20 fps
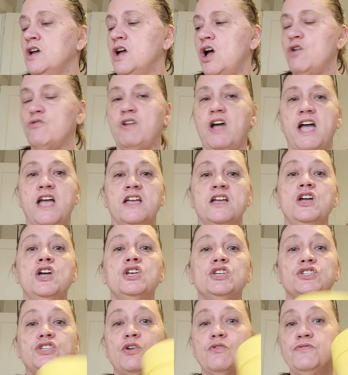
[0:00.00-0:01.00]
Okay,
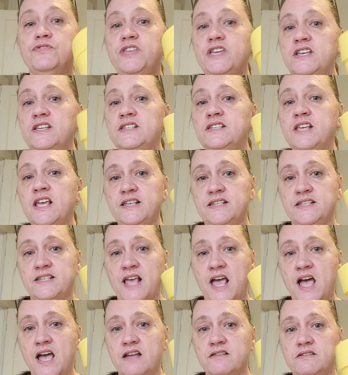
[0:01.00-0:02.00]
so this has
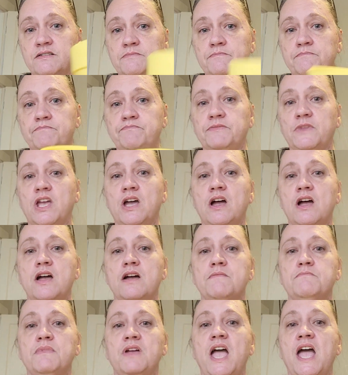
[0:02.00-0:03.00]
sat
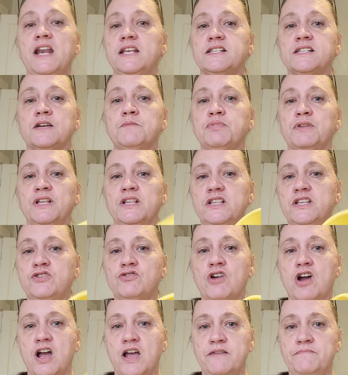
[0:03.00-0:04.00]
and it's completely
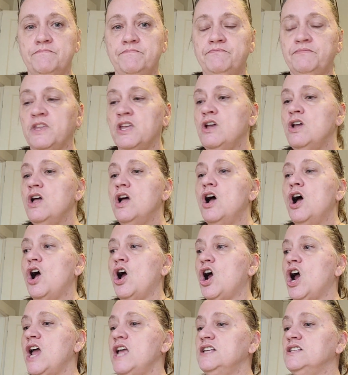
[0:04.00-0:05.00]
dry.
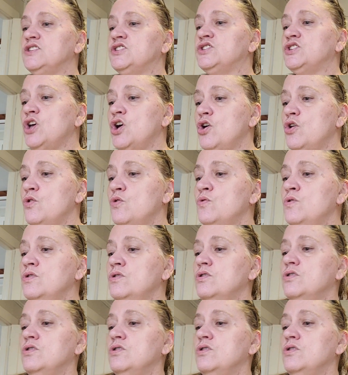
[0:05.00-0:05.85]
All right, so